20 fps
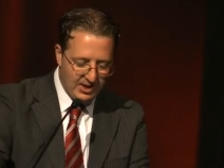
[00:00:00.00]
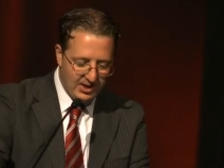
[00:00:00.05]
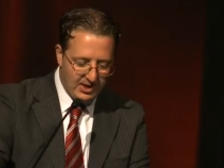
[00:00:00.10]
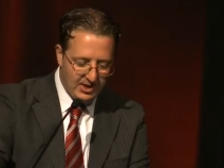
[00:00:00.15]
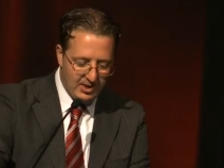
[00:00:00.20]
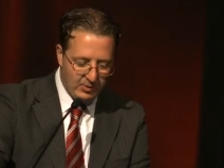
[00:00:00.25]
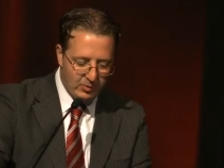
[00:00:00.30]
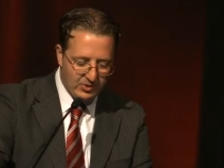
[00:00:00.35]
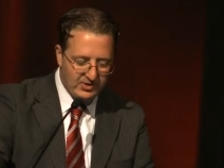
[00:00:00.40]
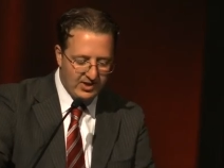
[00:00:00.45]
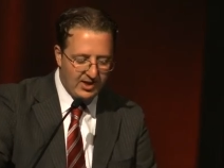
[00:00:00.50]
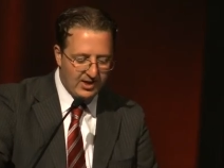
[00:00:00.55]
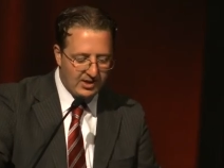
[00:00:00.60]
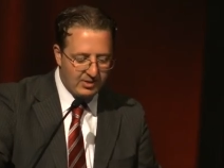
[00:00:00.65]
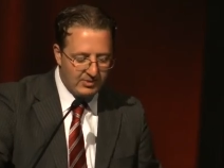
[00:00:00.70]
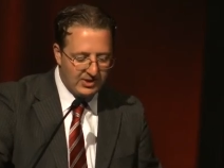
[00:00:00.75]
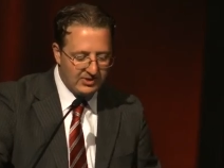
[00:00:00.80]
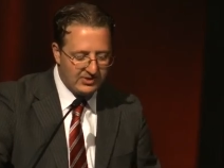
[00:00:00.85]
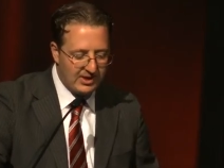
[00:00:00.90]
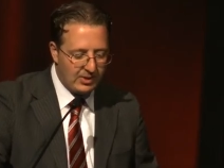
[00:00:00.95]
We'll talk
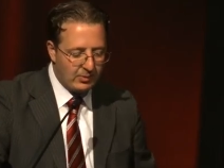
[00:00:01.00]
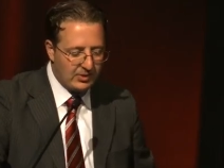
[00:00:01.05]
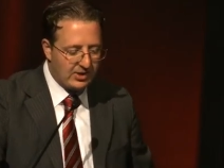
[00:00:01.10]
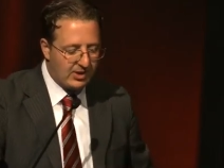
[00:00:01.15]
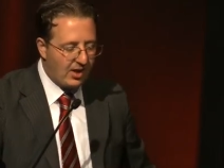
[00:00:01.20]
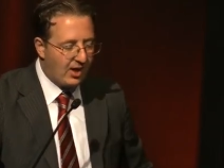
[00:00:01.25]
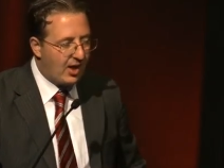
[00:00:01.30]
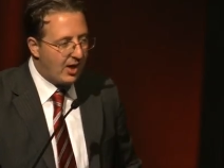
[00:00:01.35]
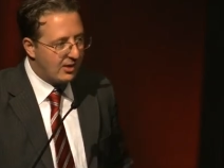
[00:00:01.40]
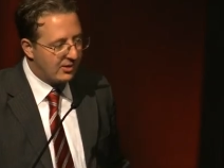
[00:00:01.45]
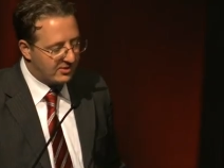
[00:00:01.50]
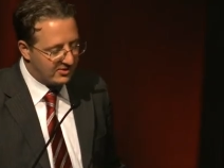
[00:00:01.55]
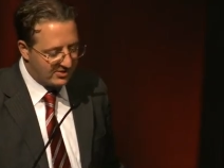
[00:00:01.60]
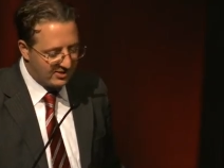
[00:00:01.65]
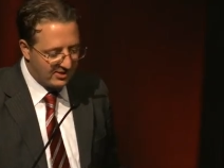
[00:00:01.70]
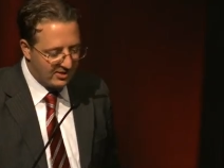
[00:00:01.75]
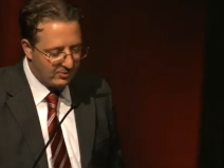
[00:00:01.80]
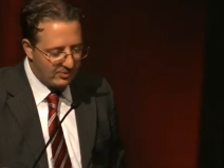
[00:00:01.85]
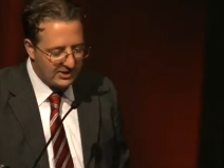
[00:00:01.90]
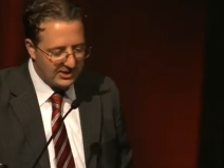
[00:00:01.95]
about that with callers a
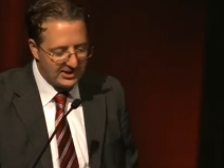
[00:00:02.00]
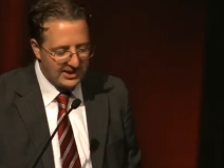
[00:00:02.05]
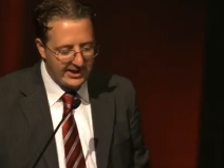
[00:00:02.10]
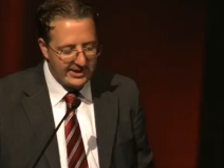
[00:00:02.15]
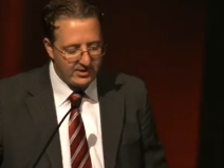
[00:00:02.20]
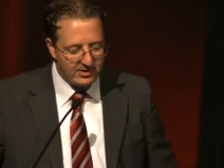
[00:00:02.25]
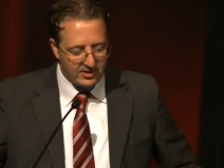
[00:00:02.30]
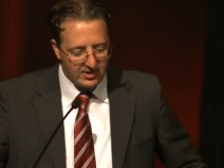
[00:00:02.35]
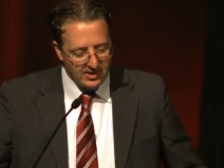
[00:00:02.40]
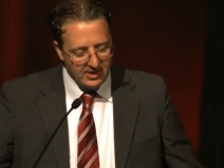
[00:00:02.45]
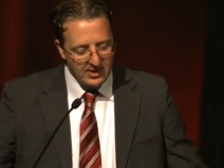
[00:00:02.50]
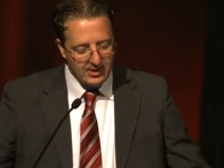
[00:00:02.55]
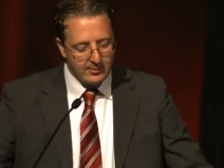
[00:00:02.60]
little bit later,